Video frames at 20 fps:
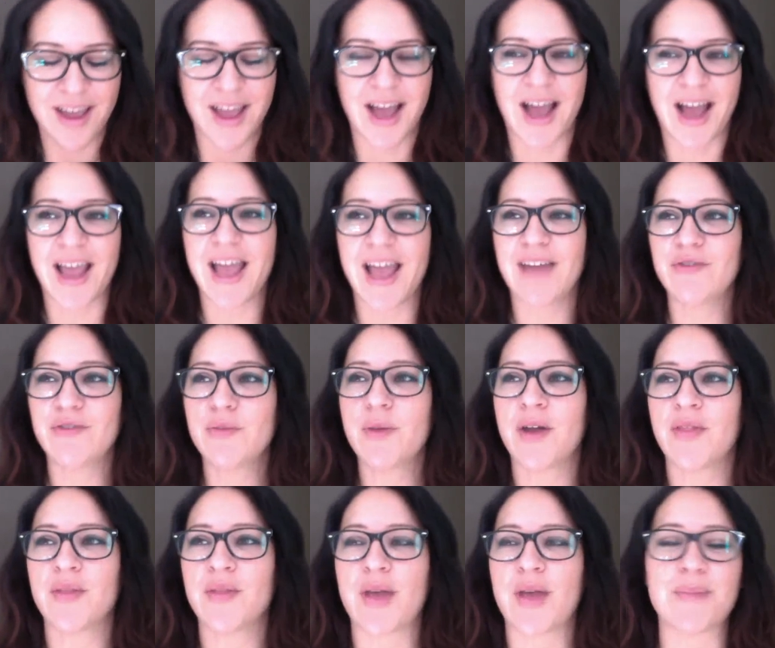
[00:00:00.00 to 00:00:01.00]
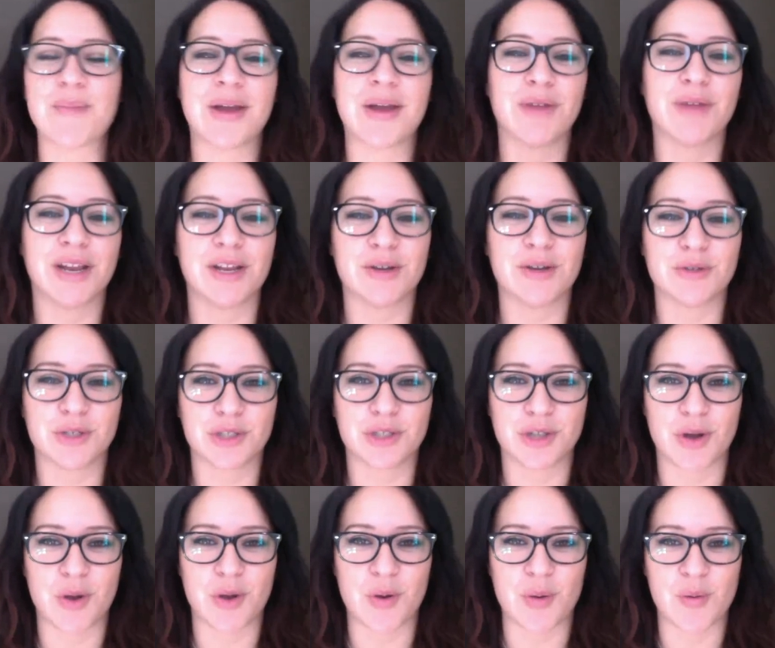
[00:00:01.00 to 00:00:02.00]
I have him on my radio
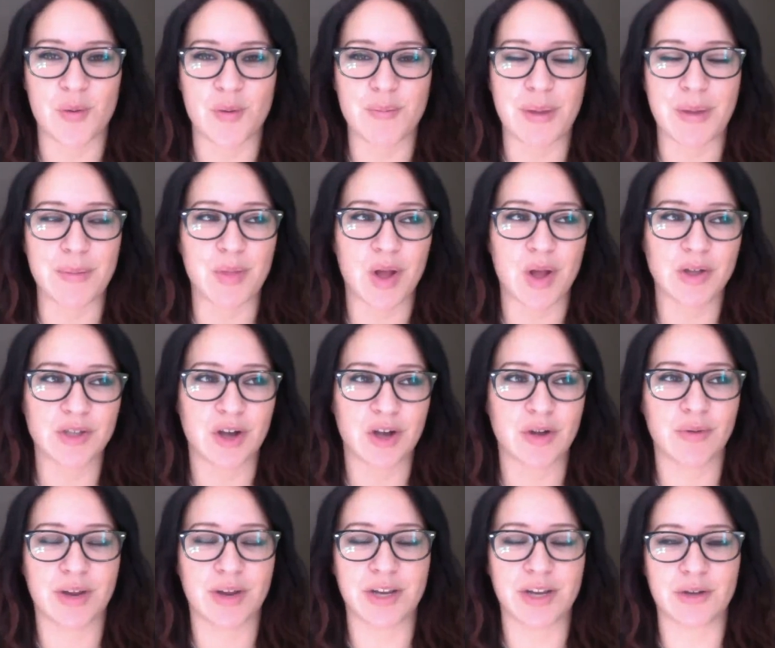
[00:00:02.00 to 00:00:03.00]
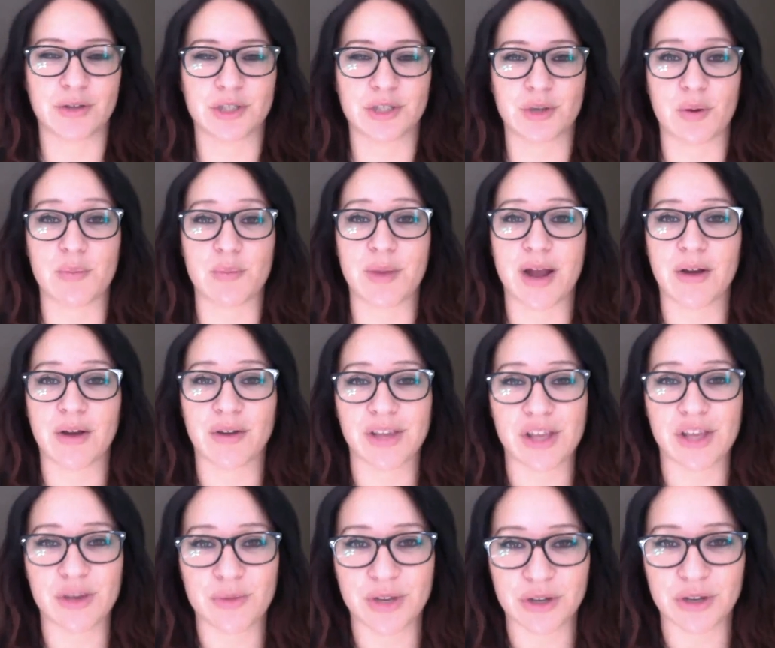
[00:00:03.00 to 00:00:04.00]
show, my blog talk radio show, Empowering
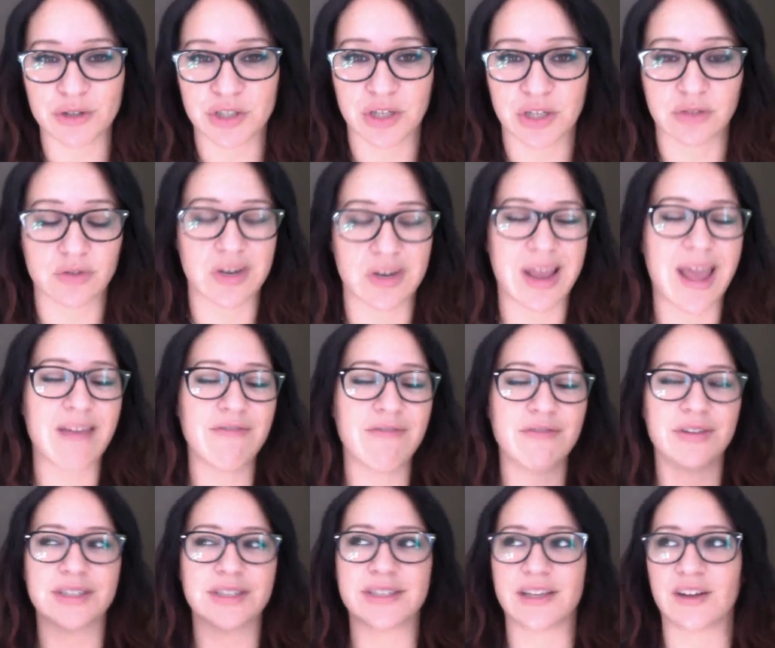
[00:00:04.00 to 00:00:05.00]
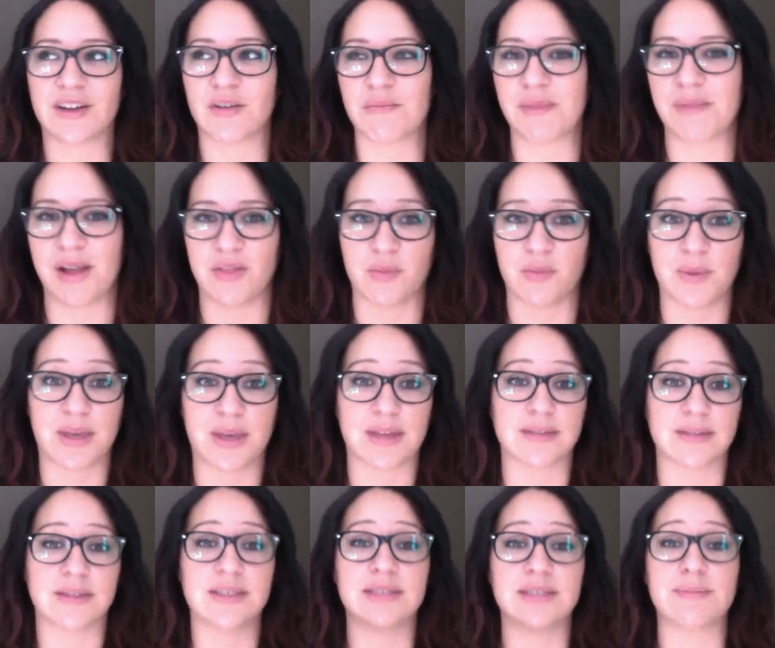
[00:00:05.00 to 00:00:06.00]
You and Your Children, every single month, because
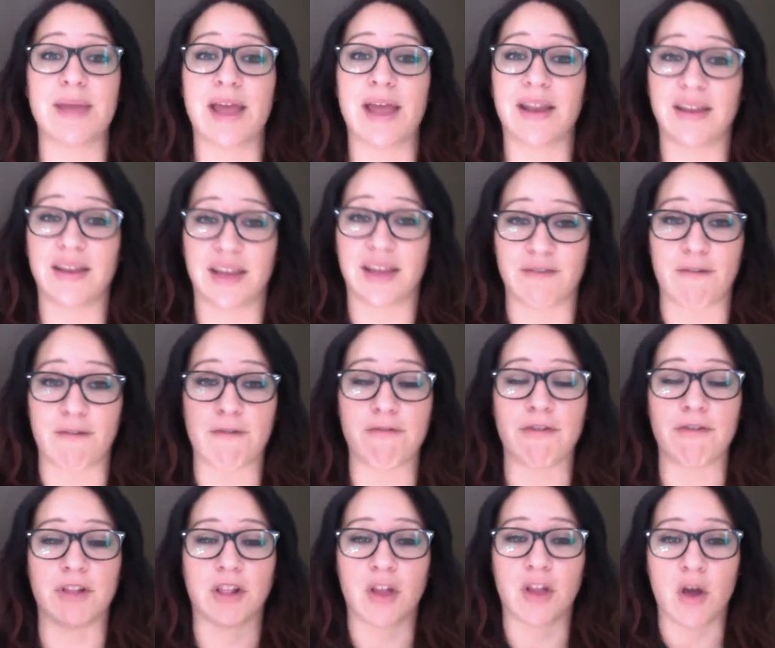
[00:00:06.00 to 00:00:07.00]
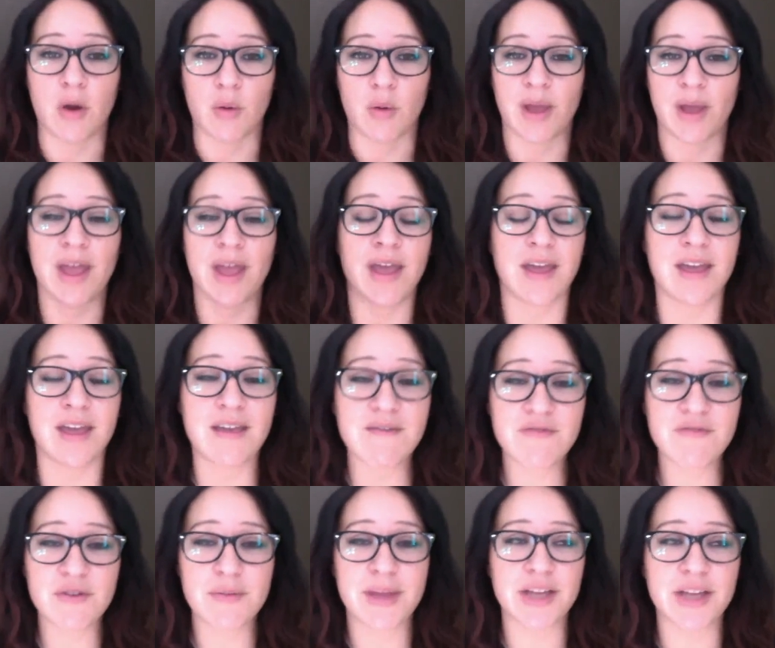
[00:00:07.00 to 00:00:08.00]
this man can flow.
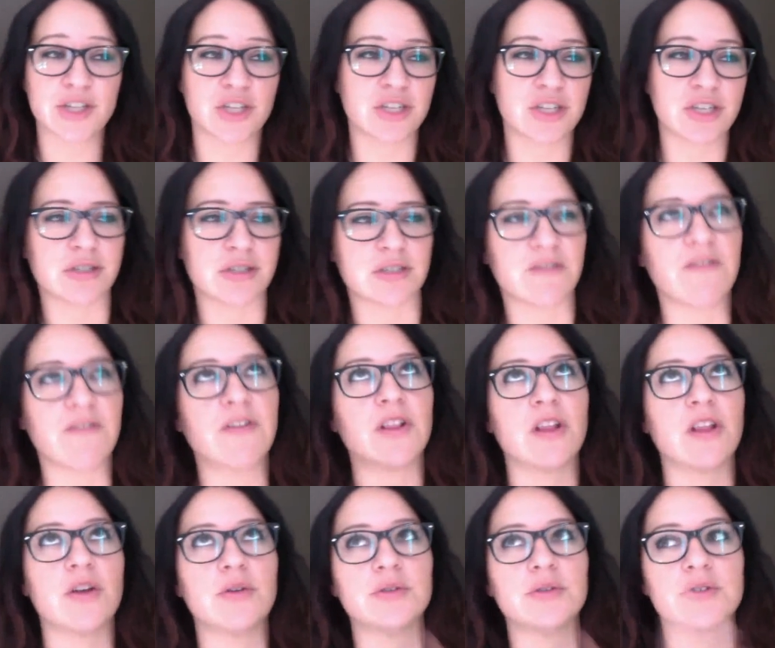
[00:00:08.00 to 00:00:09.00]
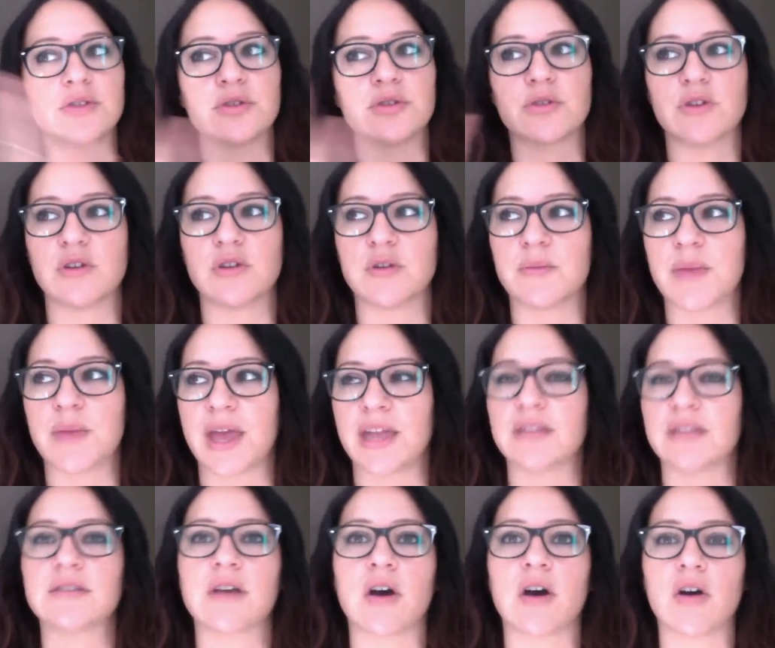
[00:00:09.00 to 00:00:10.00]
Information just flows through him, and it's
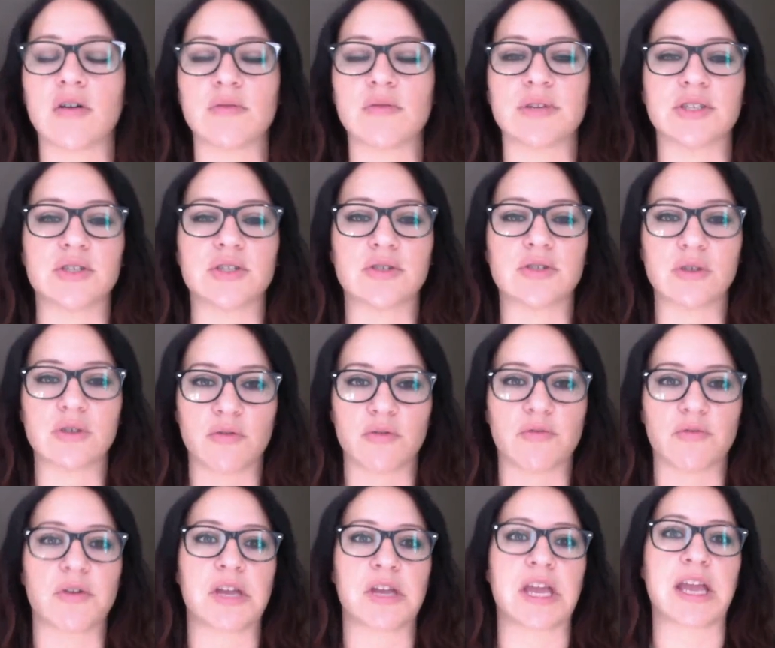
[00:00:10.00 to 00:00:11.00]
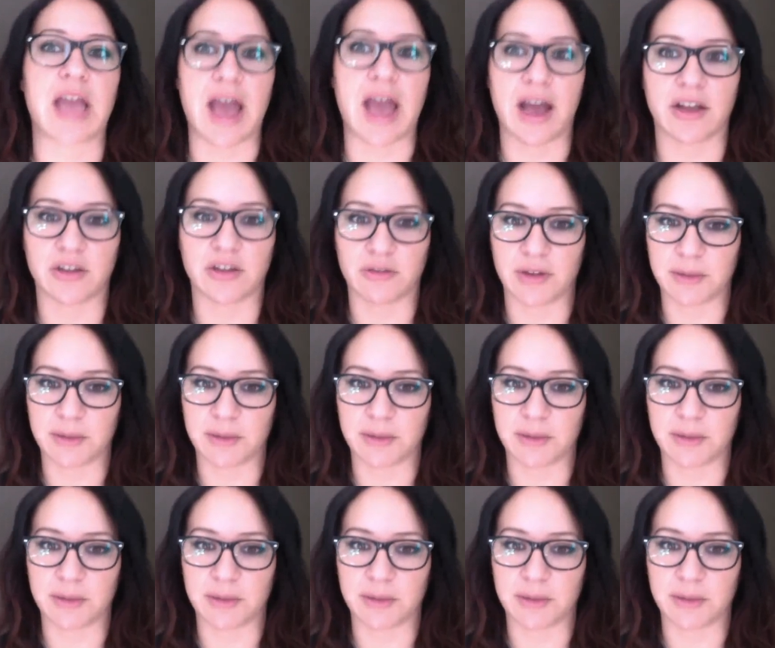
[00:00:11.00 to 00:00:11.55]
always so freaking accurate.